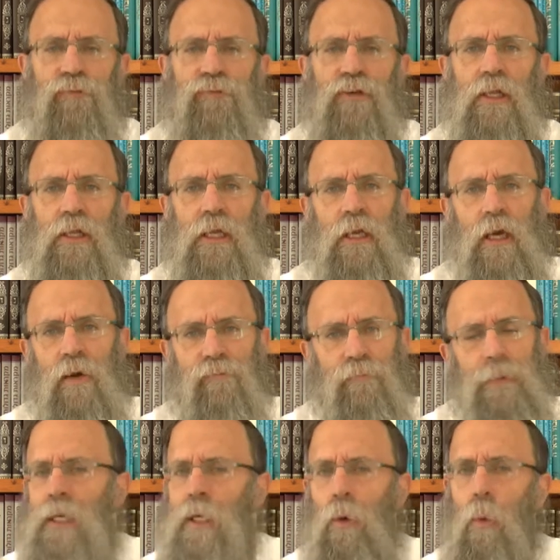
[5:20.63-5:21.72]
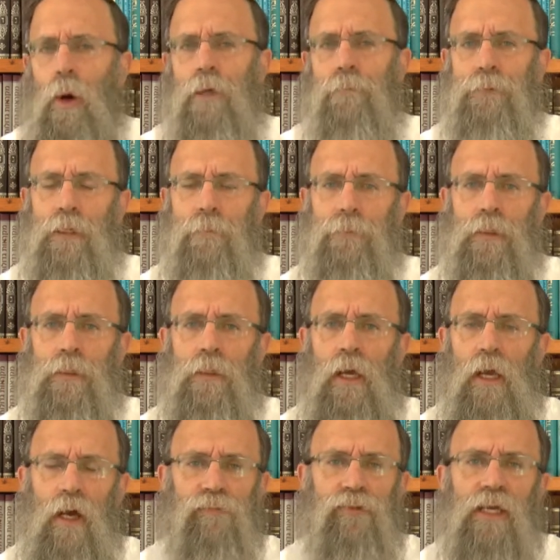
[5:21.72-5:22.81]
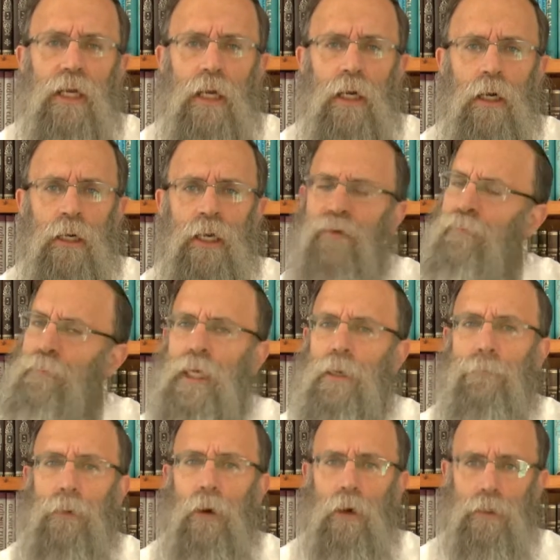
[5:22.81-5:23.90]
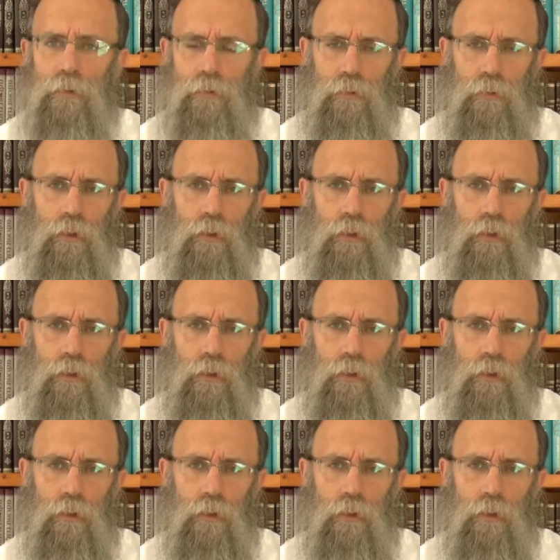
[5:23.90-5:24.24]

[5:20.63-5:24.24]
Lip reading: feeling of being one people, of caring, of being part.